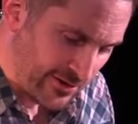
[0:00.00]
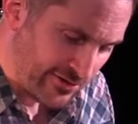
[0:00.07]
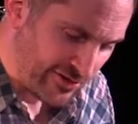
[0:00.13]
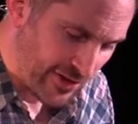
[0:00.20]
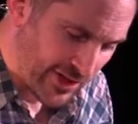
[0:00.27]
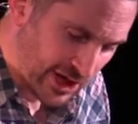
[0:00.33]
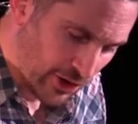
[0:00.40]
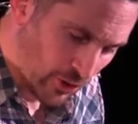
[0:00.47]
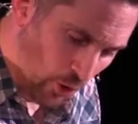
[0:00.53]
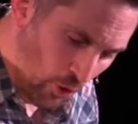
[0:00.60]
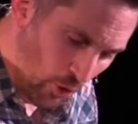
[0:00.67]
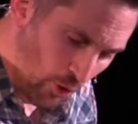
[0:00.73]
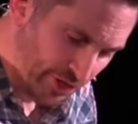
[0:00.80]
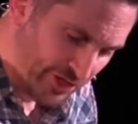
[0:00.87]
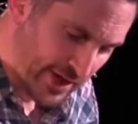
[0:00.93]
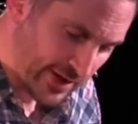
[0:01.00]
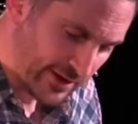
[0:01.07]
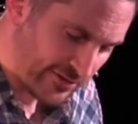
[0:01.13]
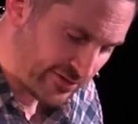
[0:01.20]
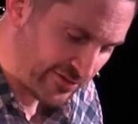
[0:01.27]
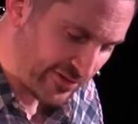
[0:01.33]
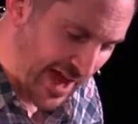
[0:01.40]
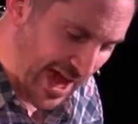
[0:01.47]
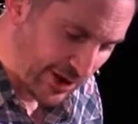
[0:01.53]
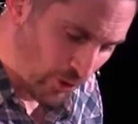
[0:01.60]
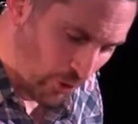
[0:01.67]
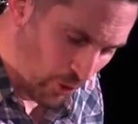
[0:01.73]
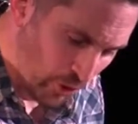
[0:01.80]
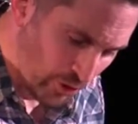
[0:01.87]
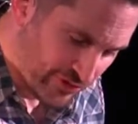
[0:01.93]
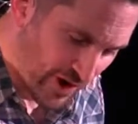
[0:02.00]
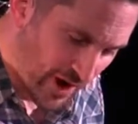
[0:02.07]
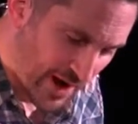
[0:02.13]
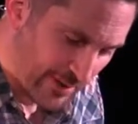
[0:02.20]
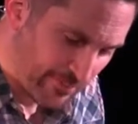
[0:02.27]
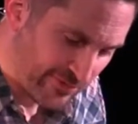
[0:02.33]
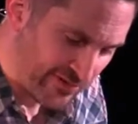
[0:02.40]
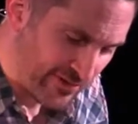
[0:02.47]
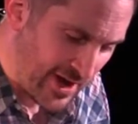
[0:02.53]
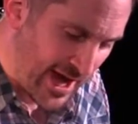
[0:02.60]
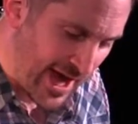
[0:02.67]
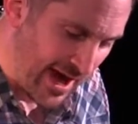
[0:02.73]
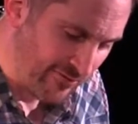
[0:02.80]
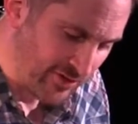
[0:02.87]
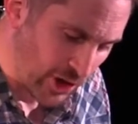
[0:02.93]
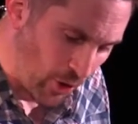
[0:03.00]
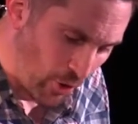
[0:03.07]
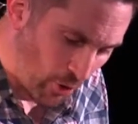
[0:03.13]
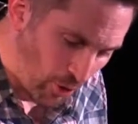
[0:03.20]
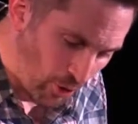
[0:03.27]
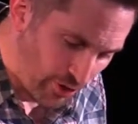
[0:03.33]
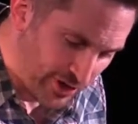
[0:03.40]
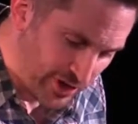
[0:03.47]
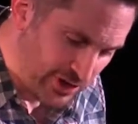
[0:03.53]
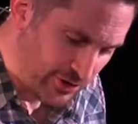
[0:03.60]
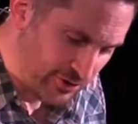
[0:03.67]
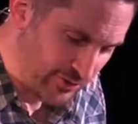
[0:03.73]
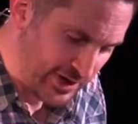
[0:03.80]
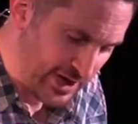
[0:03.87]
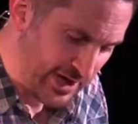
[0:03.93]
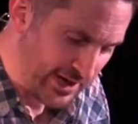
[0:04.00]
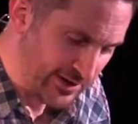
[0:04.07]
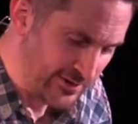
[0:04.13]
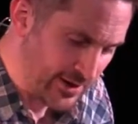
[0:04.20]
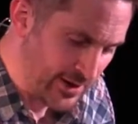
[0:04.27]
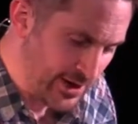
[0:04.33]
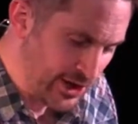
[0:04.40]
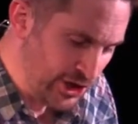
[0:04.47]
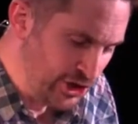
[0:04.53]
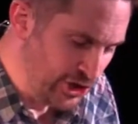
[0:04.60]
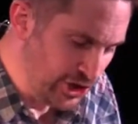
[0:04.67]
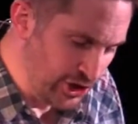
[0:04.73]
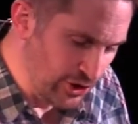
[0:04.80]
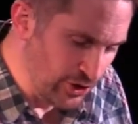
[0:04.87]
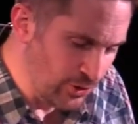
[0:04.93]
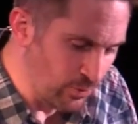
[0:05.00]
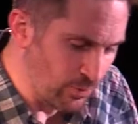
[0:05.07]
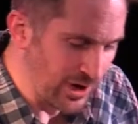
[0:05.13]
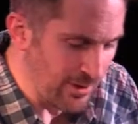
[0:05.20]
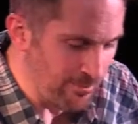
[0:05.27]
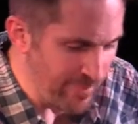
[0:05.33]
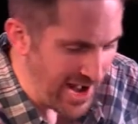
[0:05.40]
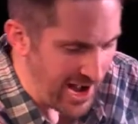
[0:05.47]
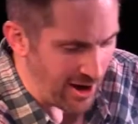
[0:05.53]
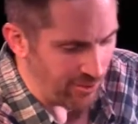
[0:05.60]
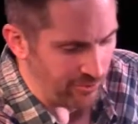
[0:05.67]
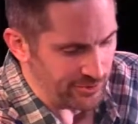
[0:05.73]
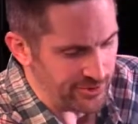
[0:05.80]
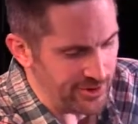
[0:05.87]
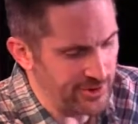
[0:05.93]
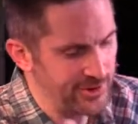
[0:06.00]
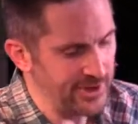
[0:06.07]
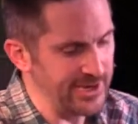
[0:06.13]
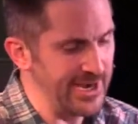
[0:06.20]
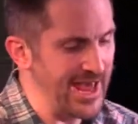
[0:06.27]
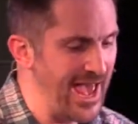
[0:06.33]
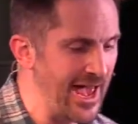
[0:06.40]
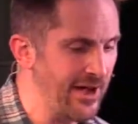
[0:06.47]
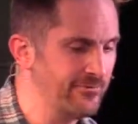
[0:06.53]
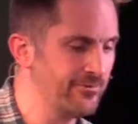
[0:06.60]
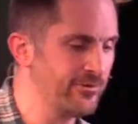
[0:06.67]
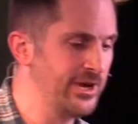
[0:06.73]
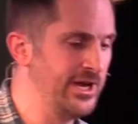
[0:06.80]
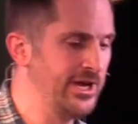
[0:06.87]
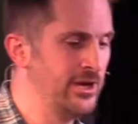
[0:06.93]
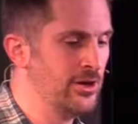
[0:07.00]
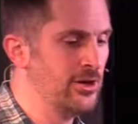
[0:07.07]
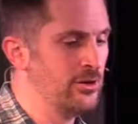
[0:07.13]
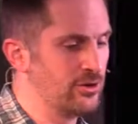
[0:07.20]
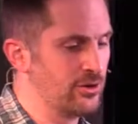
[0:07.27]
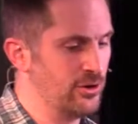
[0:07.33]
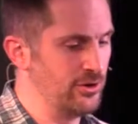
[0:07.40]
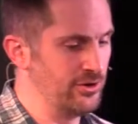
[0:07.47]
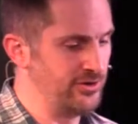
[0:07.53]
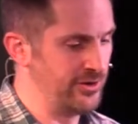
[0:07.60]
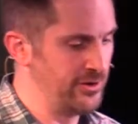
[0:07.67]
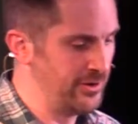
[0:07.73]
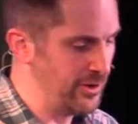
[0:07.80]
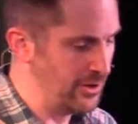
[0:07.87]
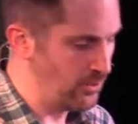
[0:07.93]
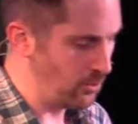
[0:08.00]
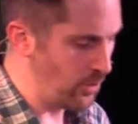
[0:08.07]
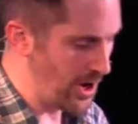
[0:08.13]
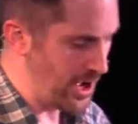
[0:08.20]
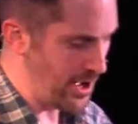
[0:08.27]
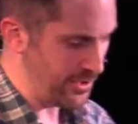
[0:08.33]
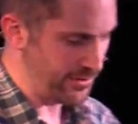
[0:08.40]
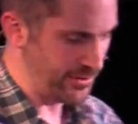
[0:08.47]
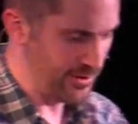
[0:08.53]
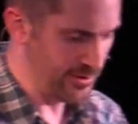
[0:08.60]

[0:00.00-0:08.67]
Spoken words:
so that in all things, at all times, having all that you need, you will abound in every good work.